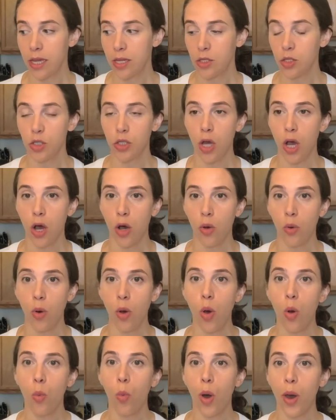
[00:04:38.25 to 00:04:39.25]
And so
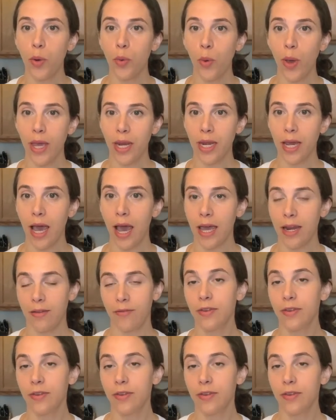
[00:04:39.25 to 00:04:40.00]
one way to kind